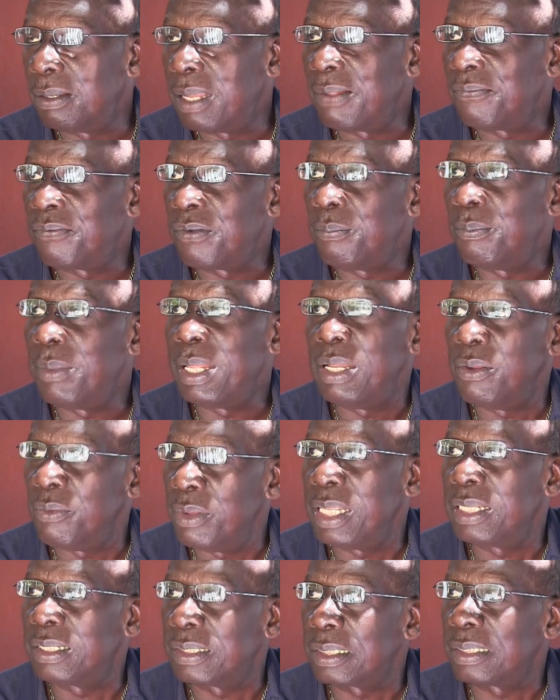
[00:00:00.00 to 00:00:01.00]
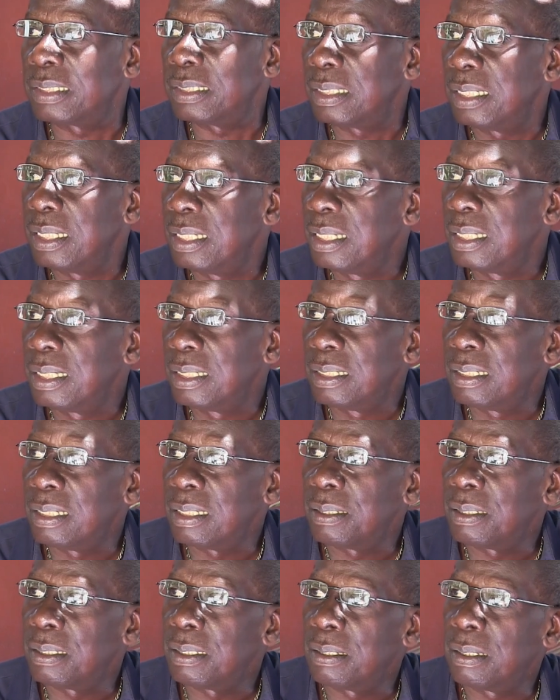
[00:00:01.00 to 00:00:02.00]
And for many weeks
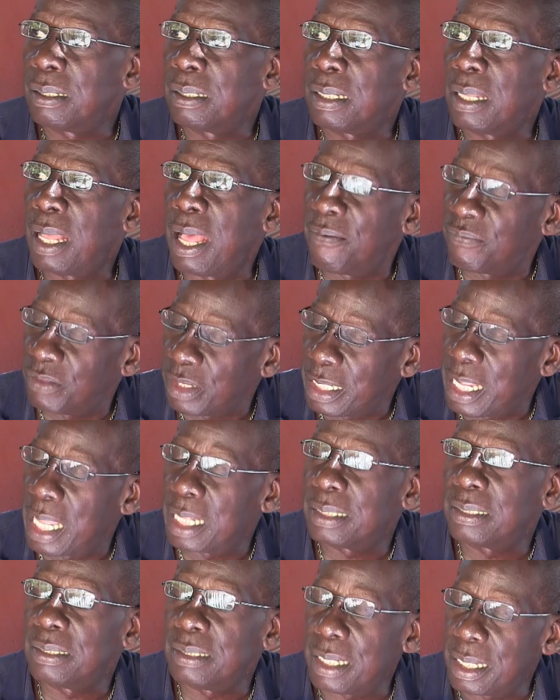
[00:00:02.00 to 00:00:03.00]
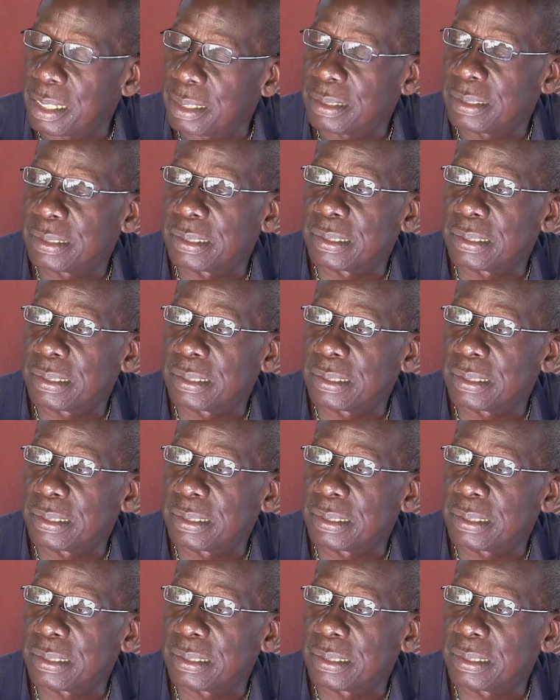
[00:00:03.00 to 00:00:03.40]
after that, yes.